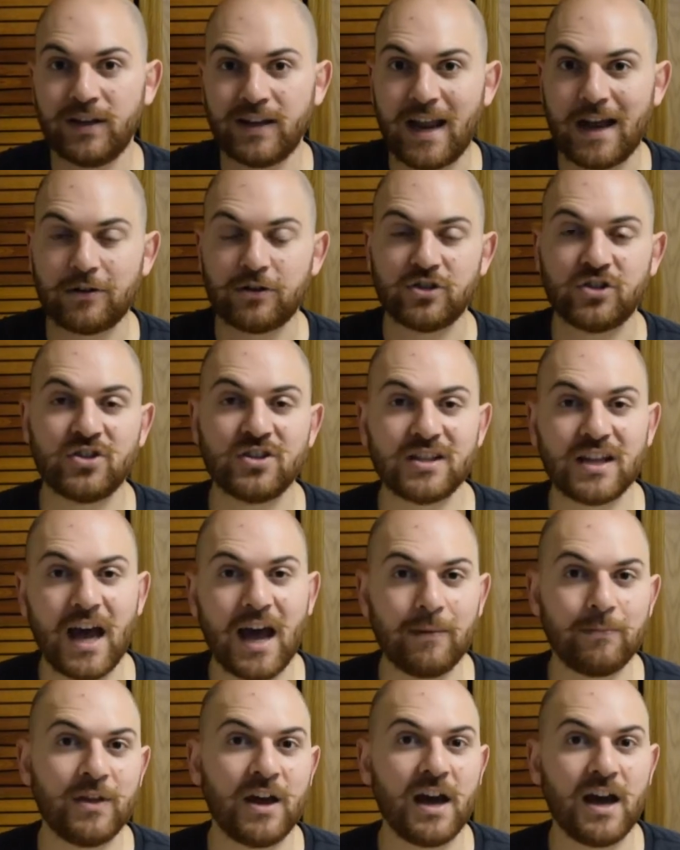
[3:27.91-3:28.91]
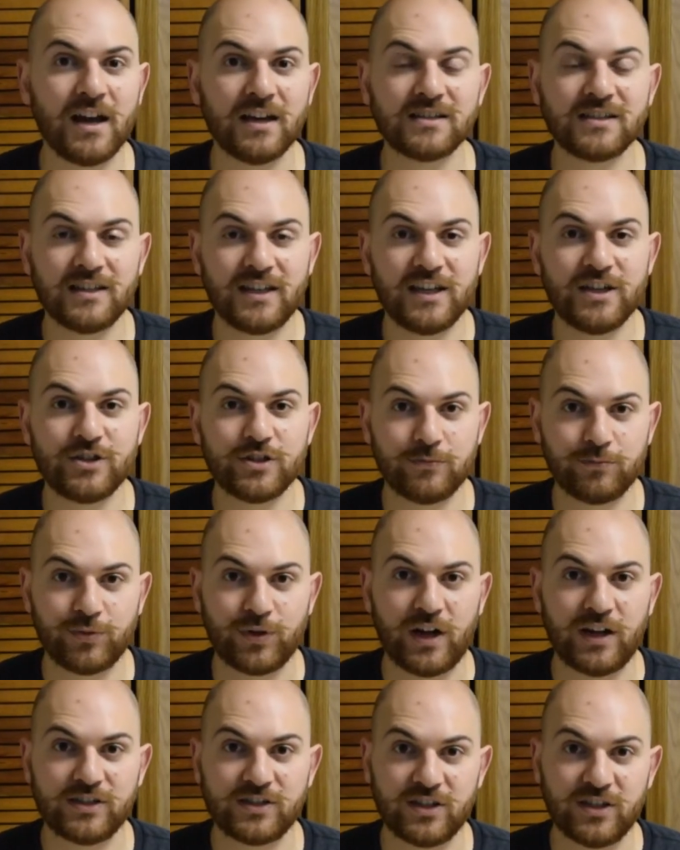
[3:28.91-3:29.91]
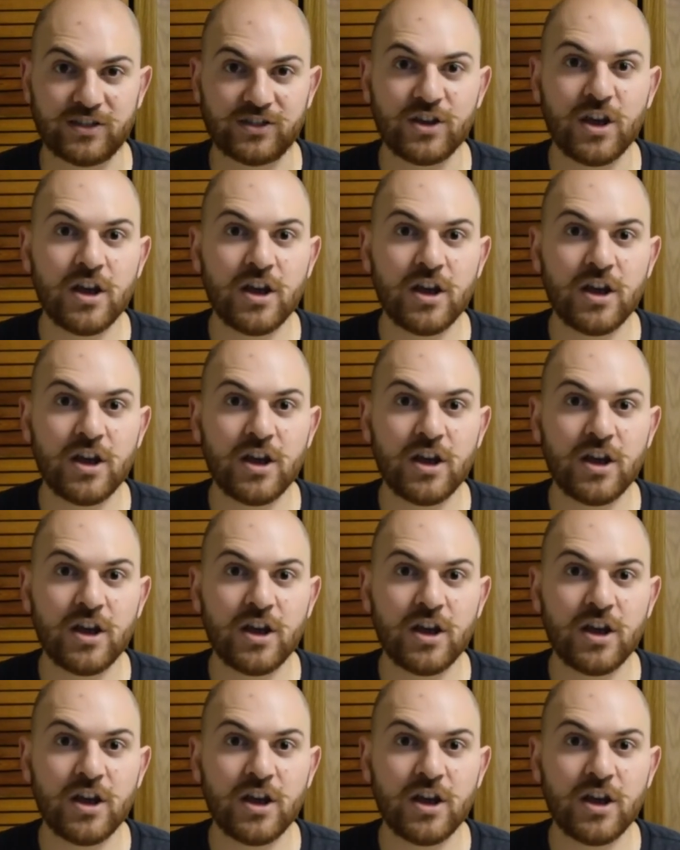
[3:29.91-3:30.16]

Now to stop the oxidation process,